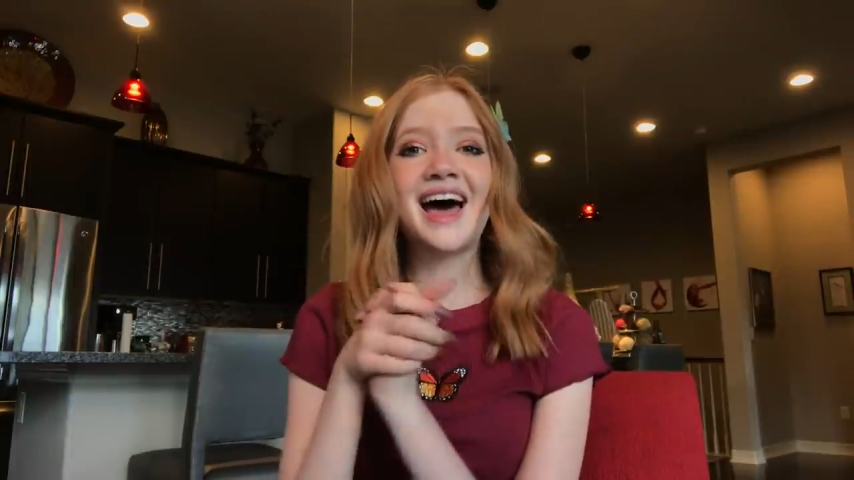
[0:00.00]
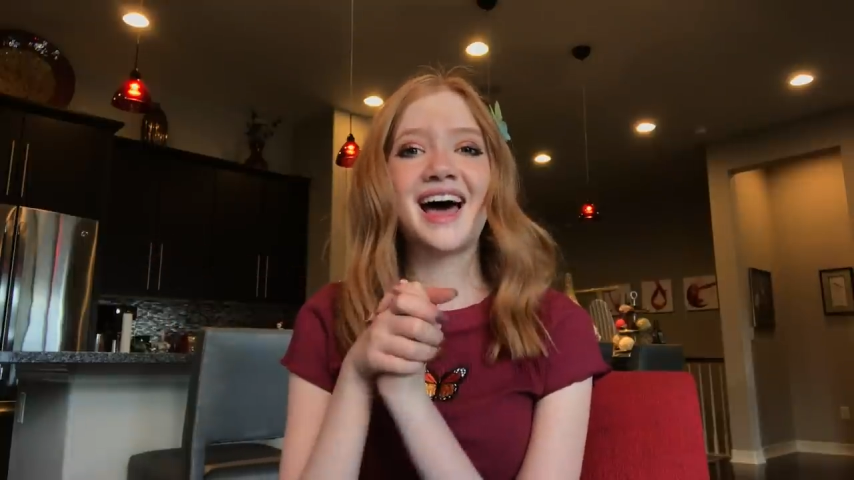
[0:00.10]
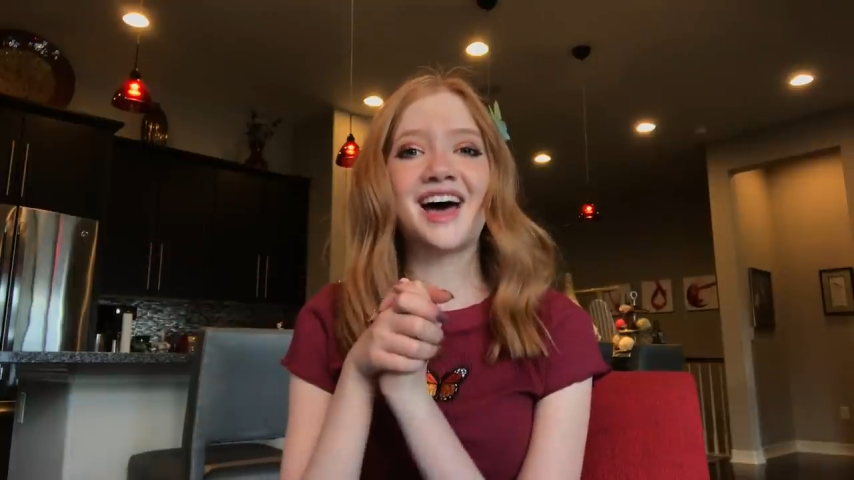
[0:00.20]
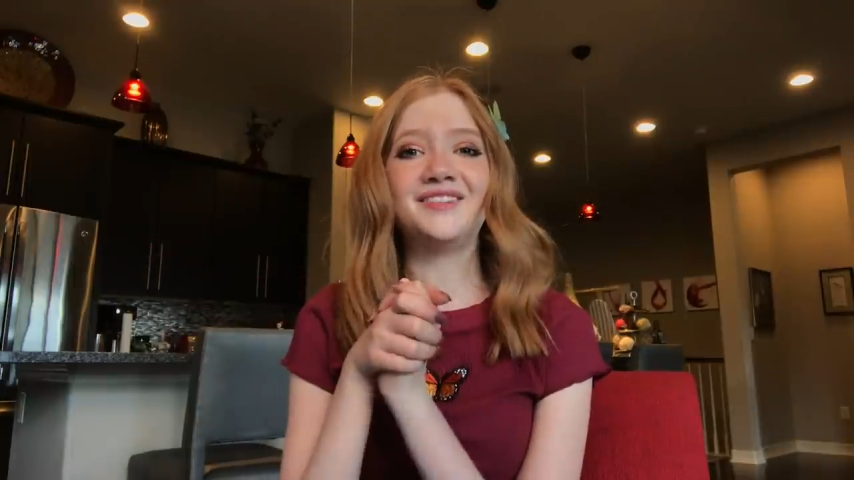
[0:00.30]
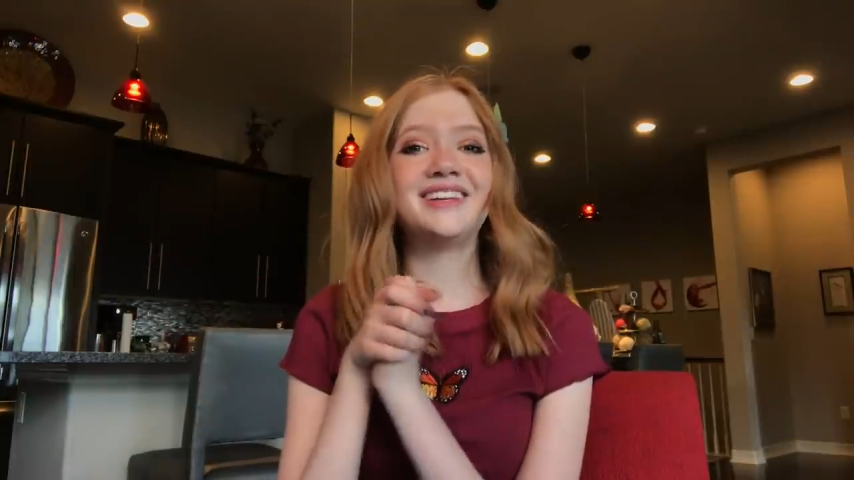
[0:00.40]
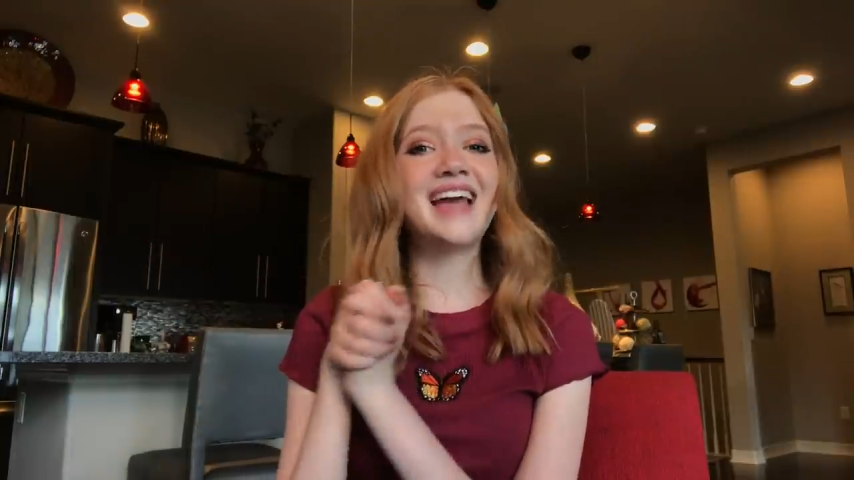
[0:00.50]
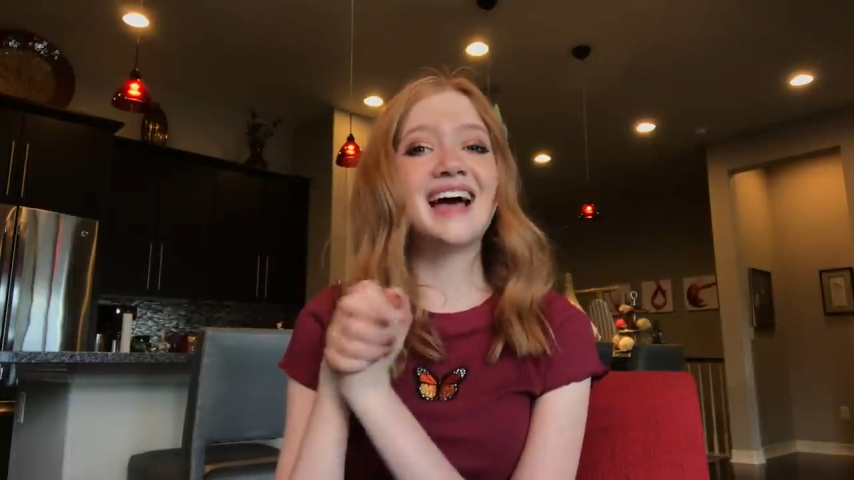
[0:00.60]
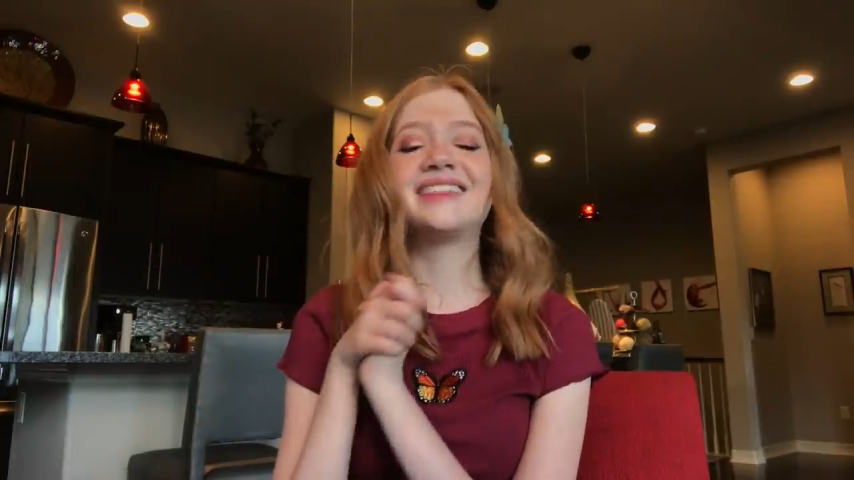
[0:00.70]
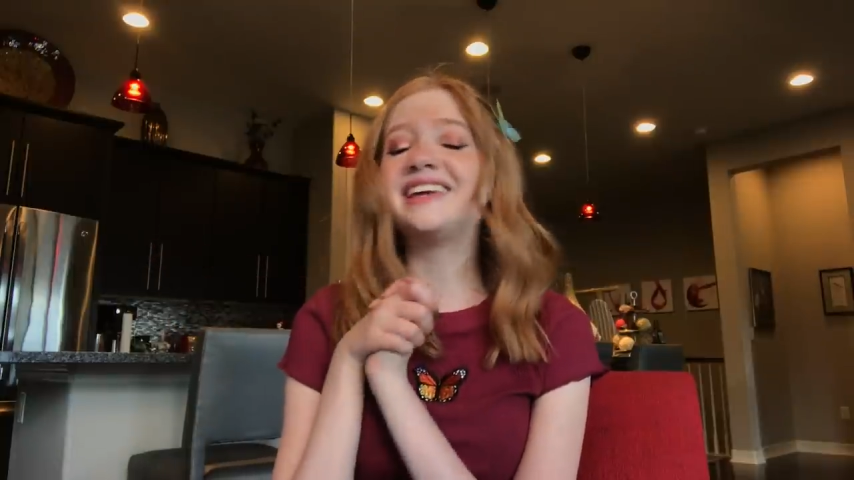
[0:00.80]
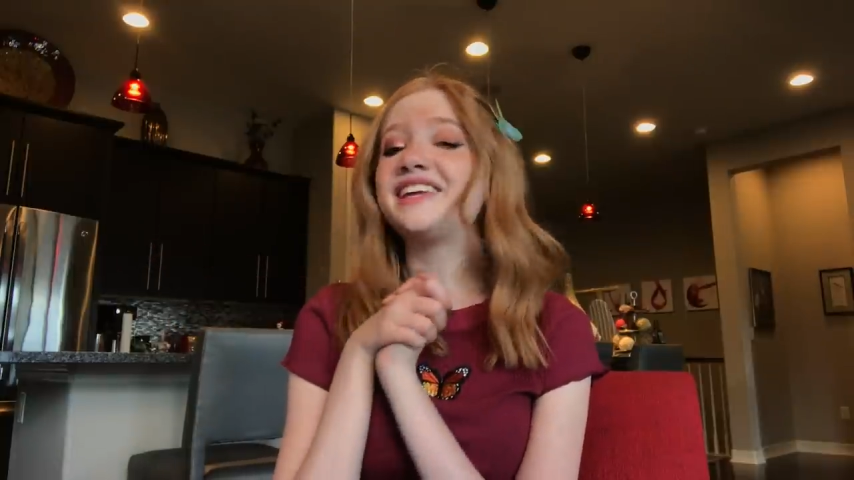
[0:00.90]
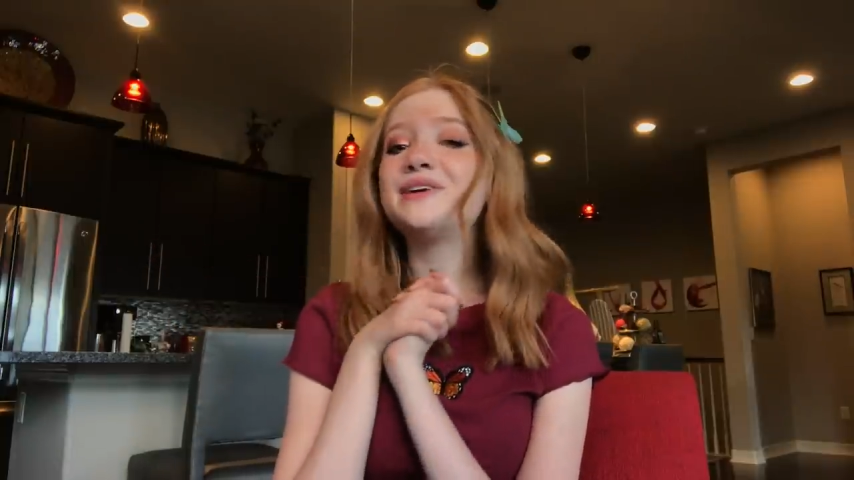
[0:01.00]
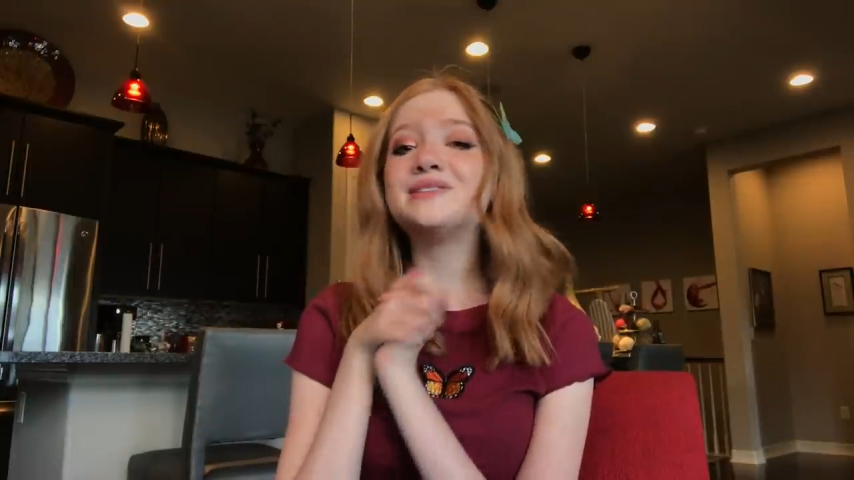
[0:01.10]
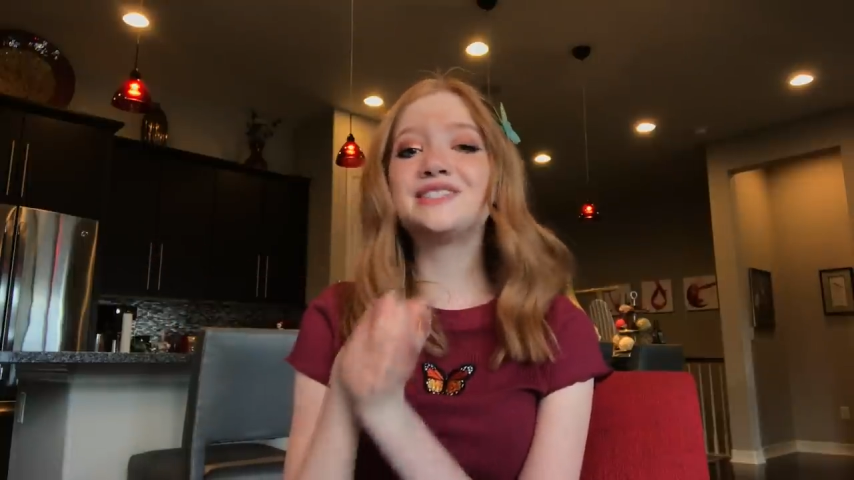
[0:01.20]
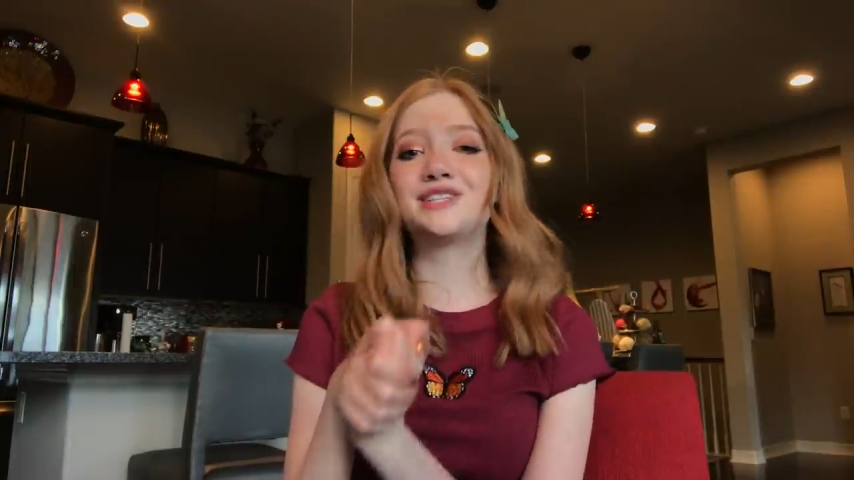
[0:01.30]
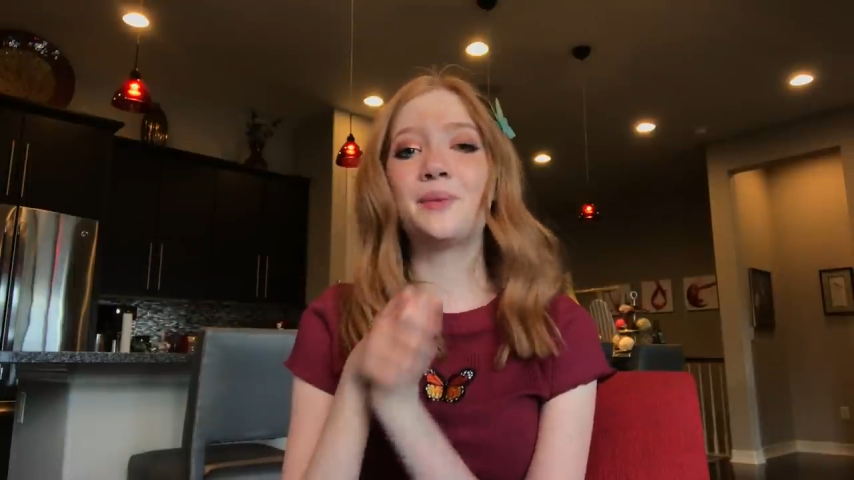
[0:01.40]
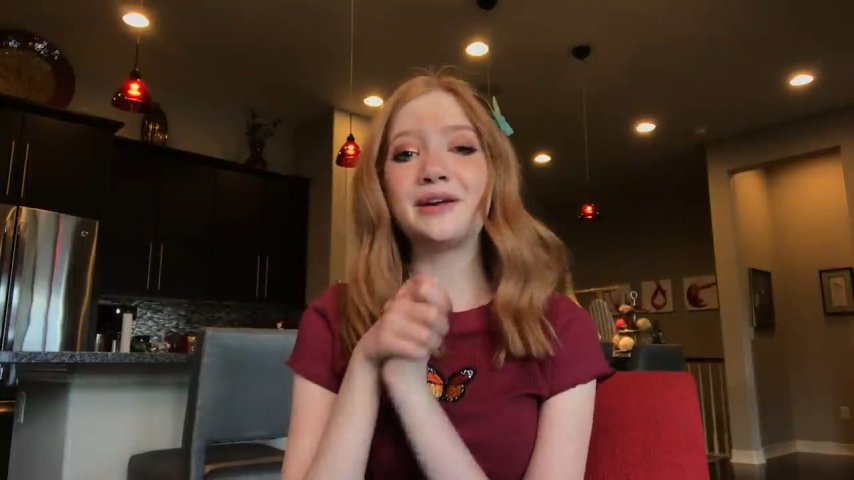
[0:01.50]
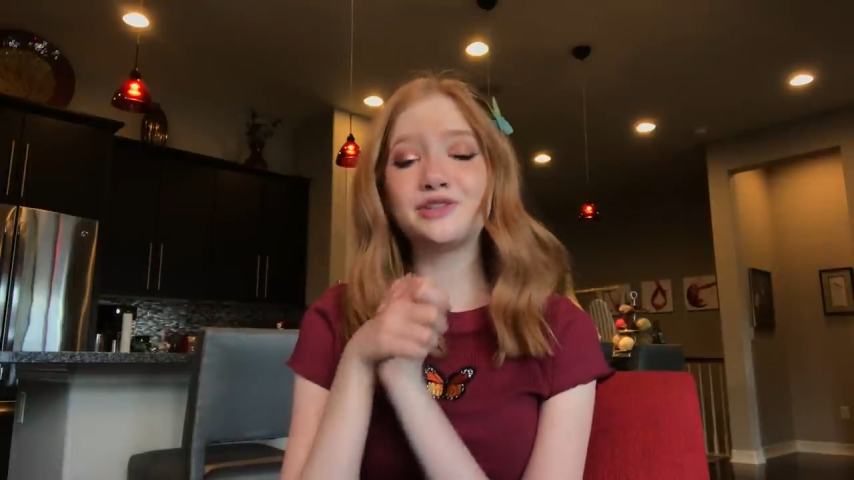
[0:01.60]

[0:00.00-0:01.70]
And yeah, thank you so much,